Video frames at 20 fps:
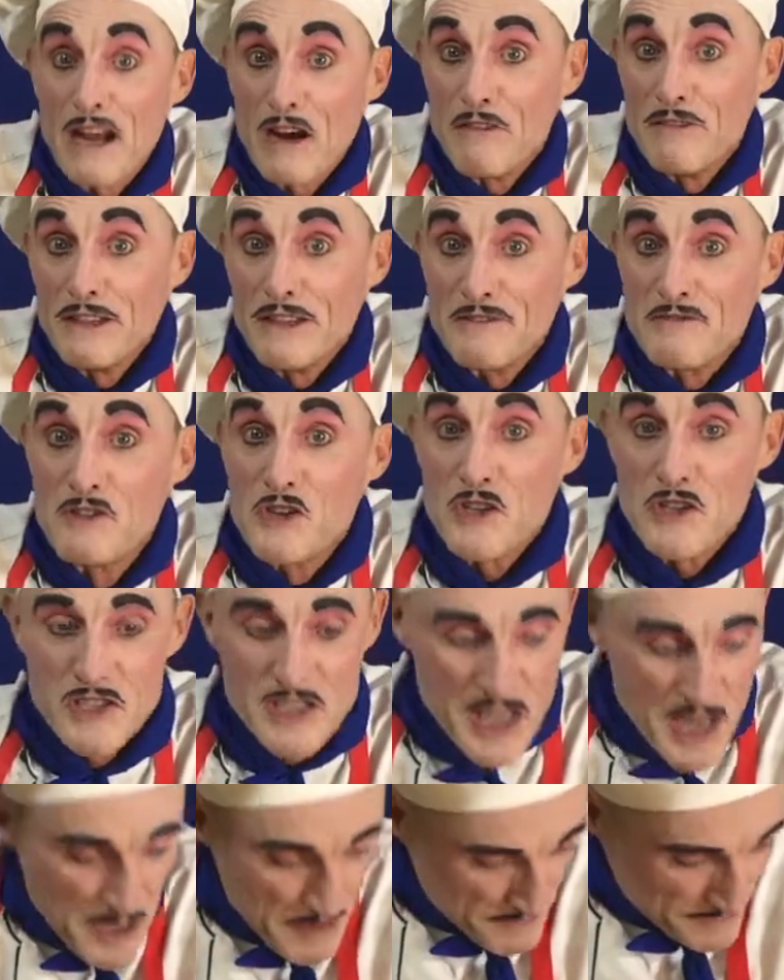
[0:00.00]
of it
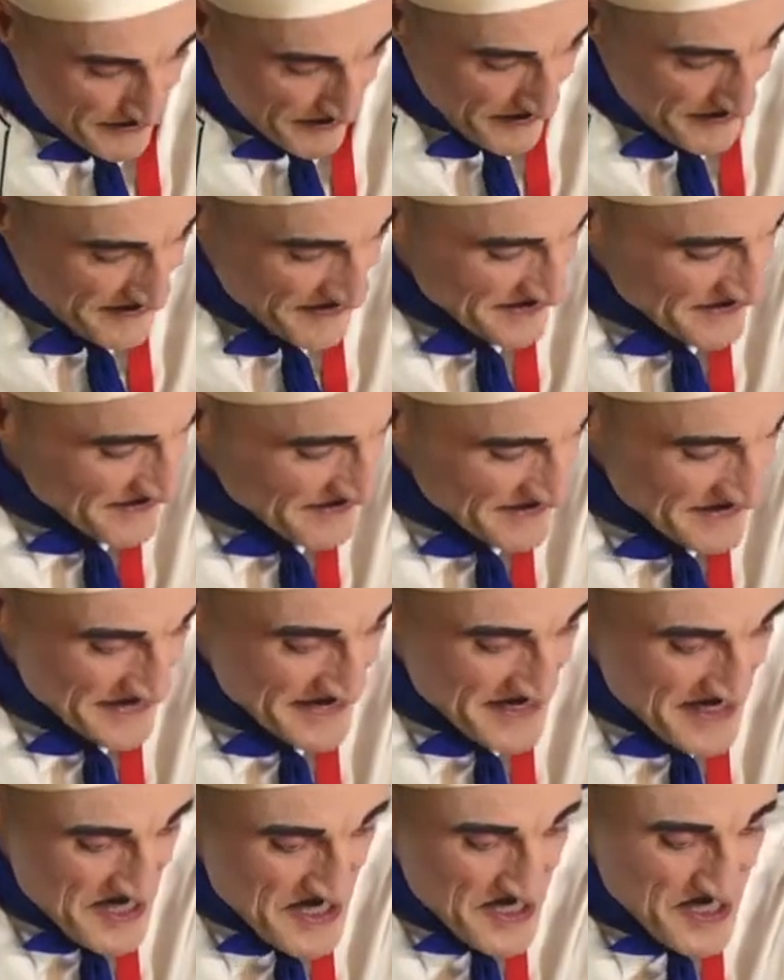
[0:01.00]
yourself.
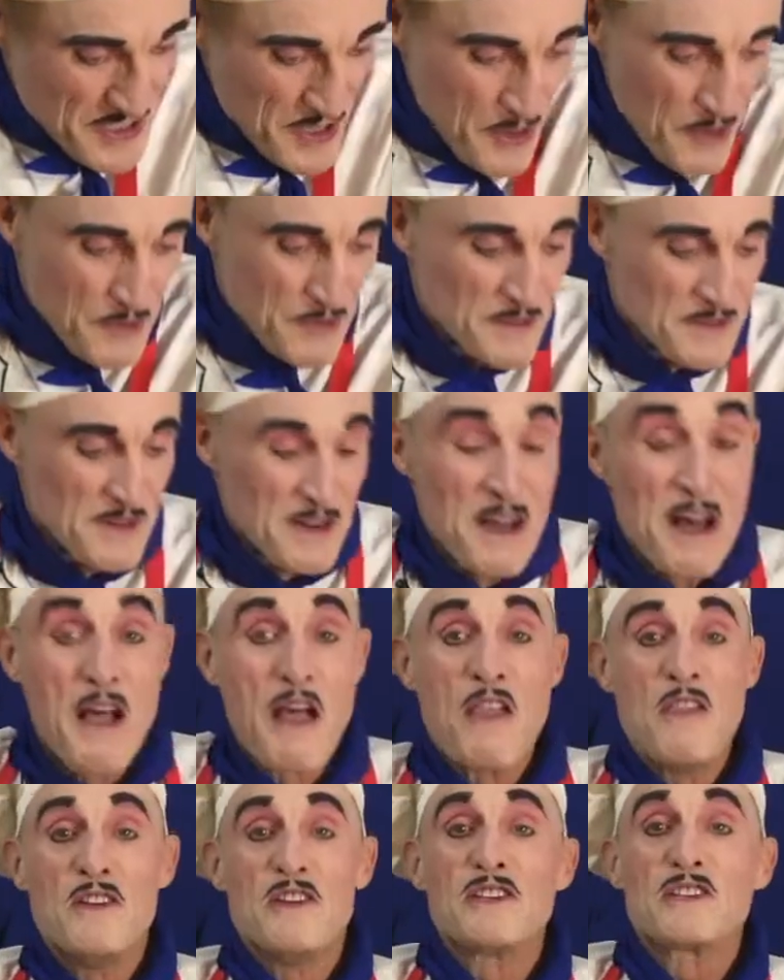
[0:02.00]
So,
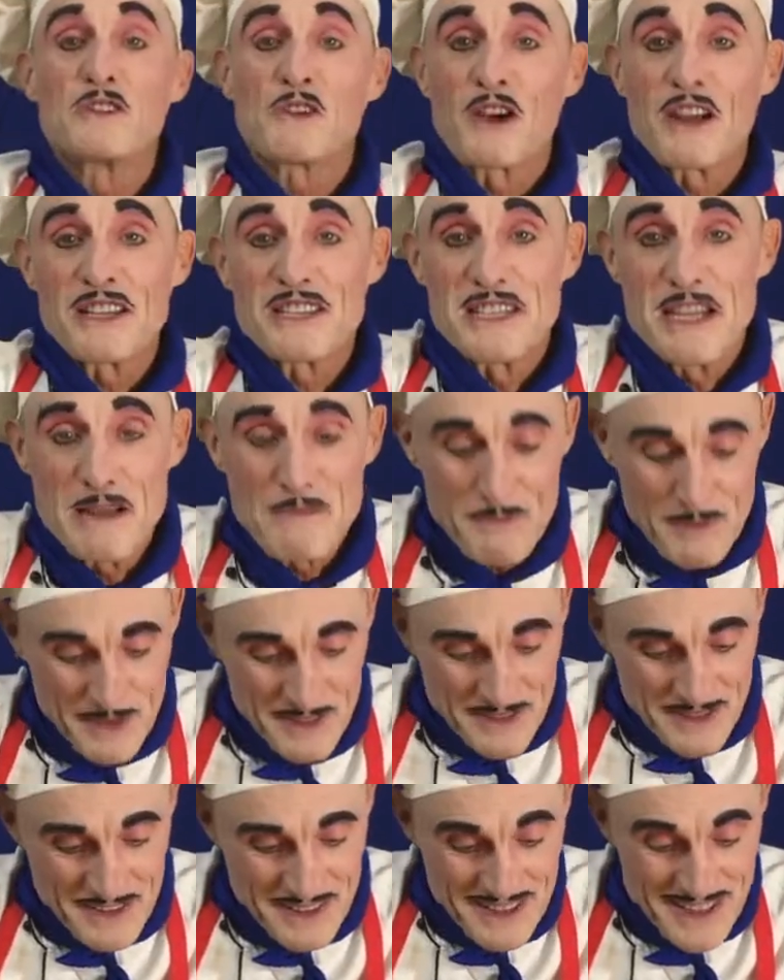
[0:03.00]
this recipe,
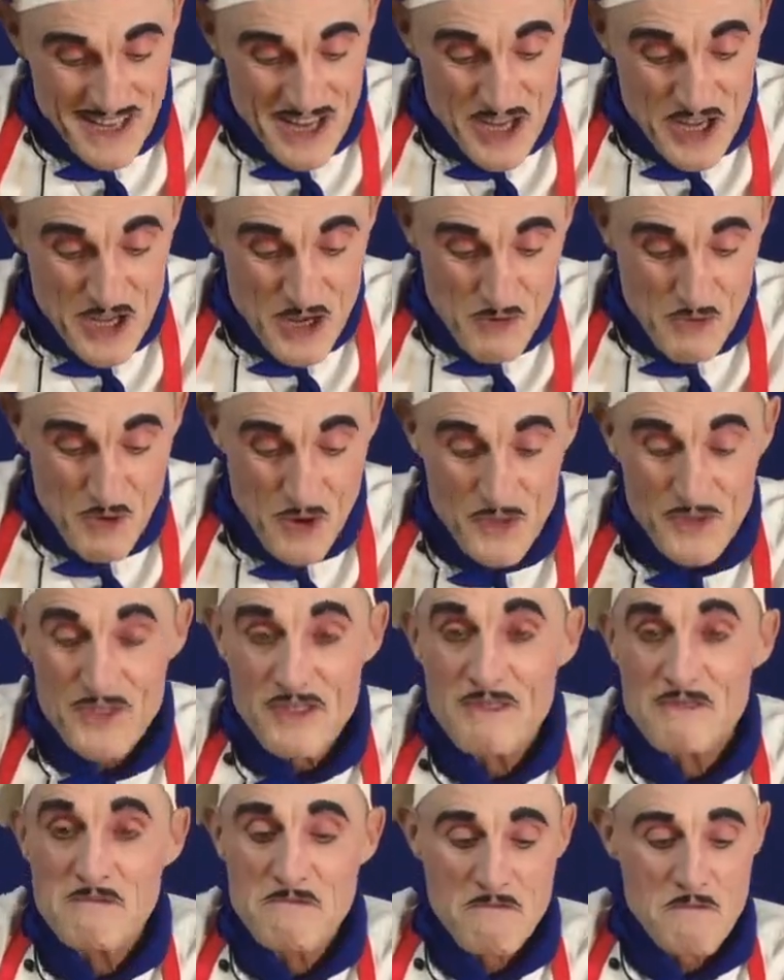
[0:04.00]
you want
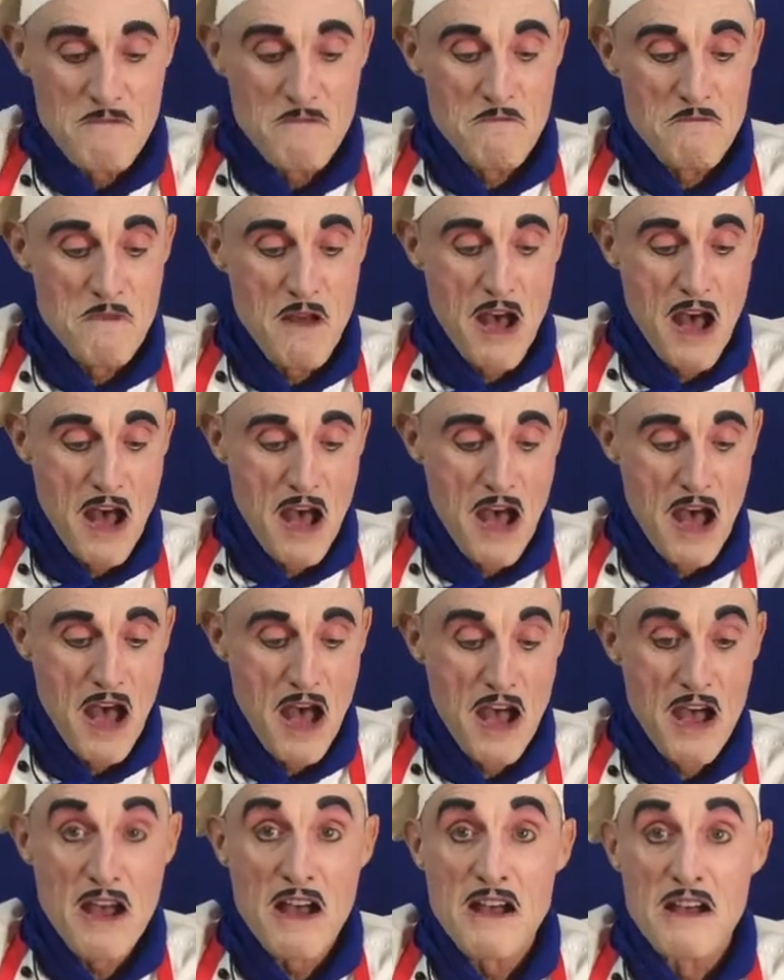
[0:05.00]

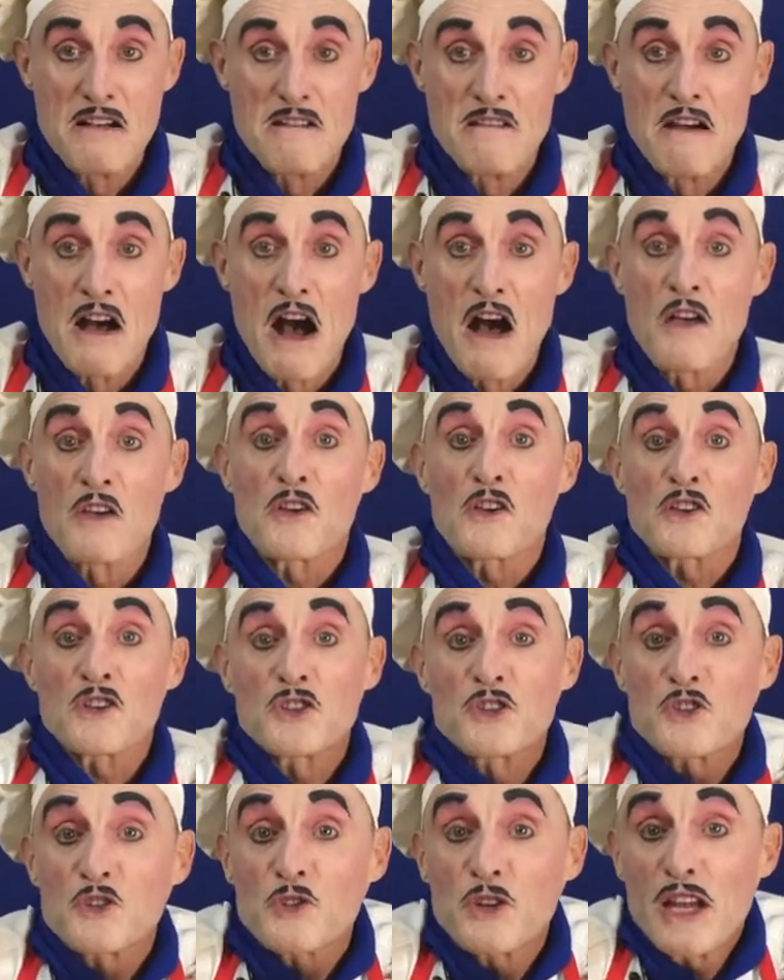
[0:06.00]

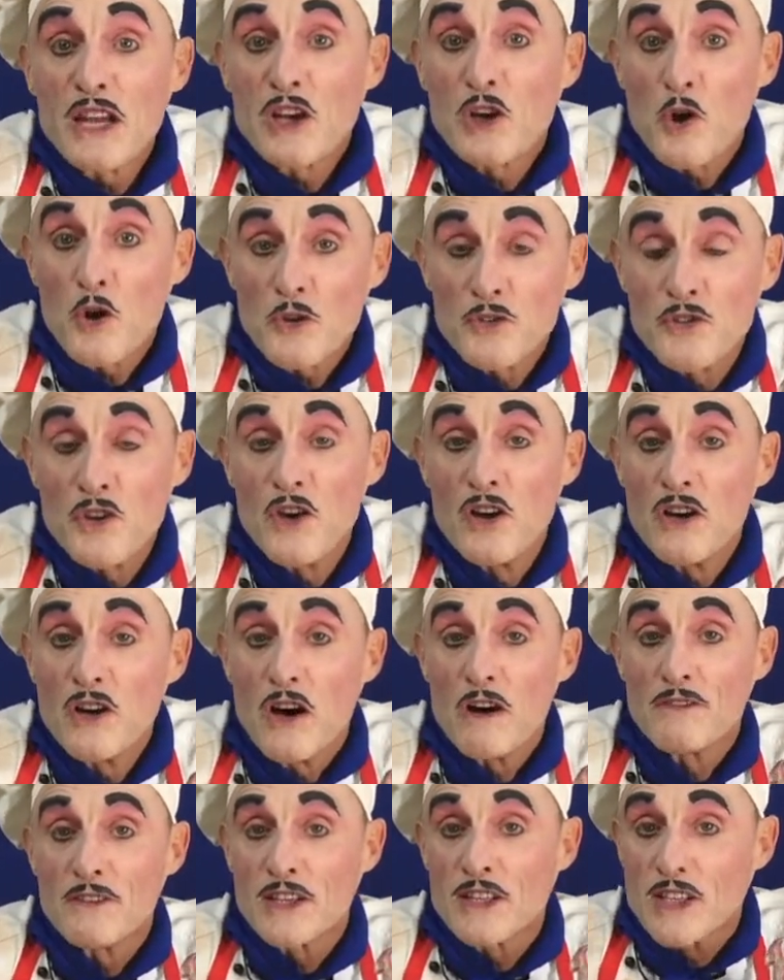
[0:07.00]
3/4
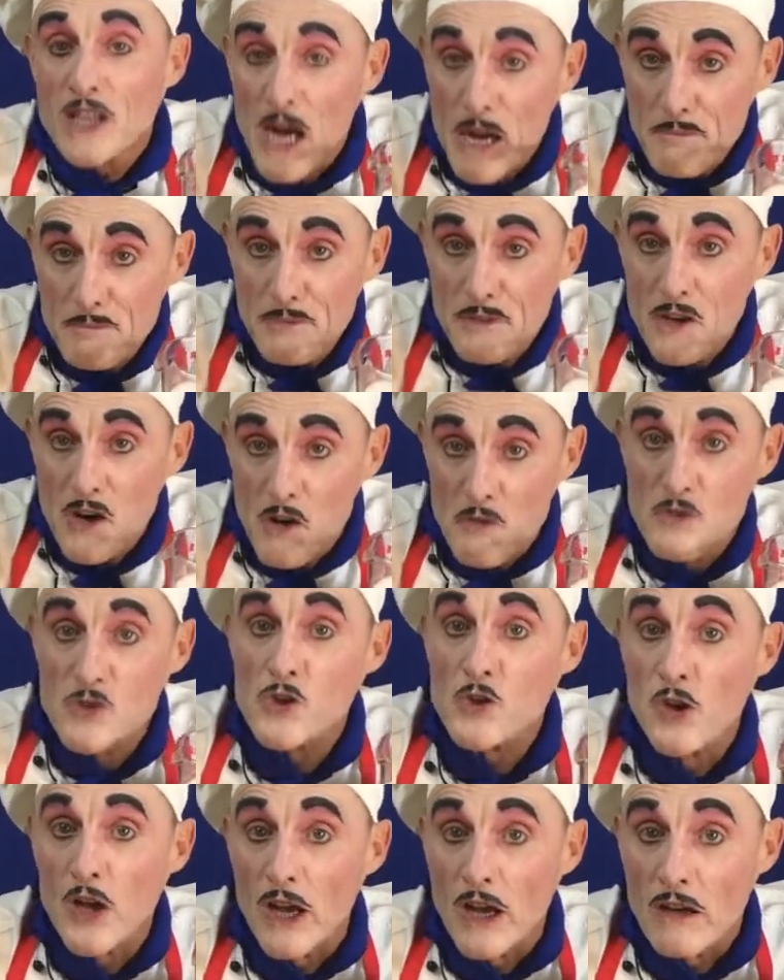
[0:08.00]
of a cup of
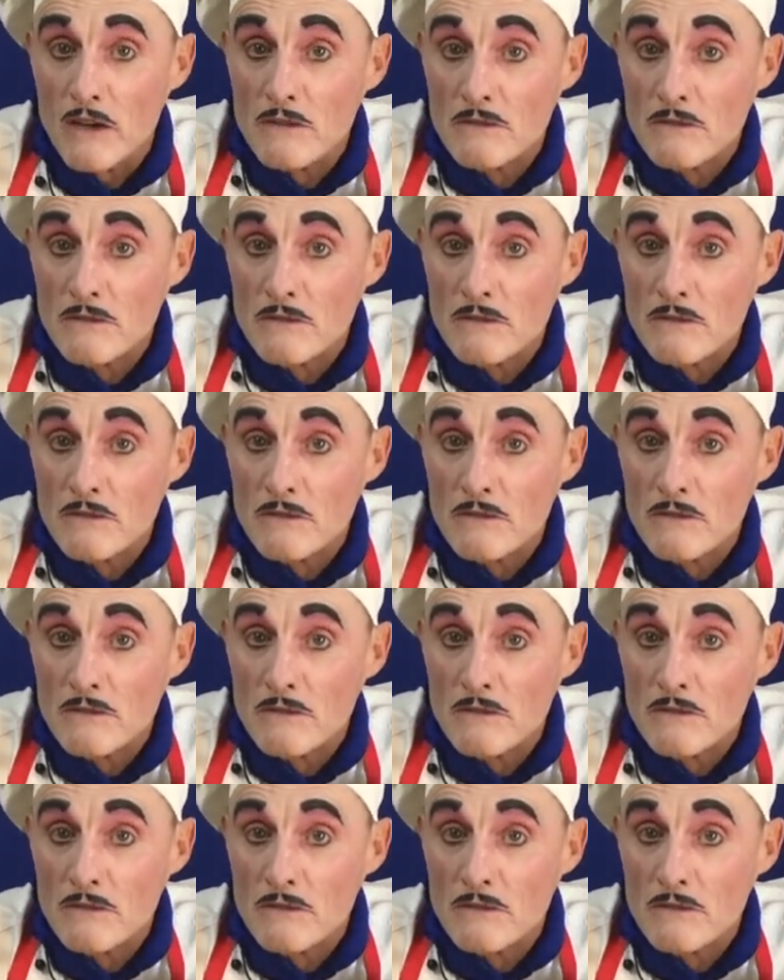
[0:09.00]
sugar.